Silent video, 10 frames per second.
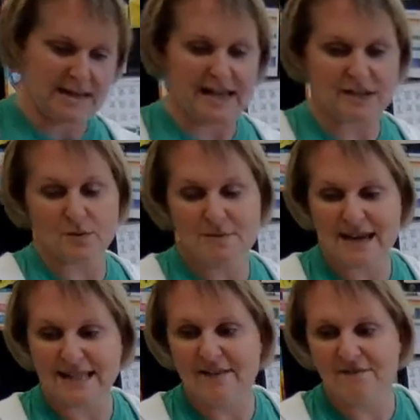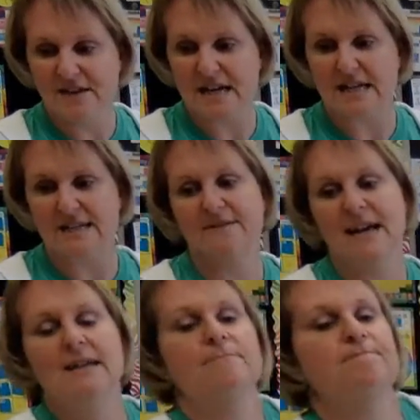That's what makes it fun,
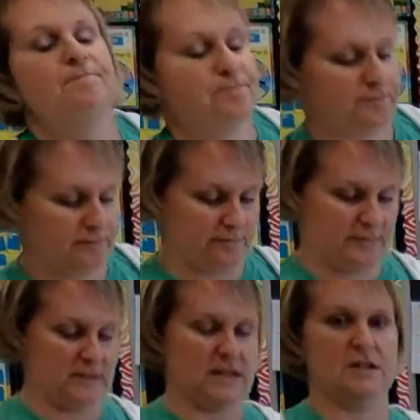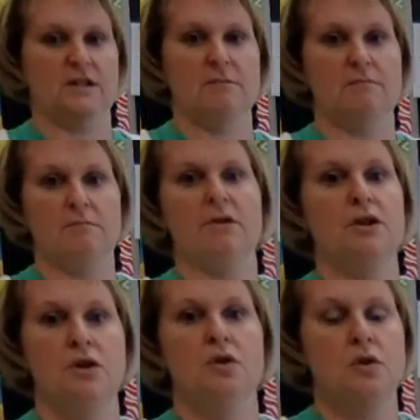right? Here's some
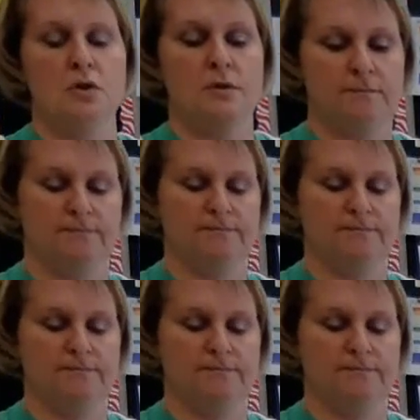glue.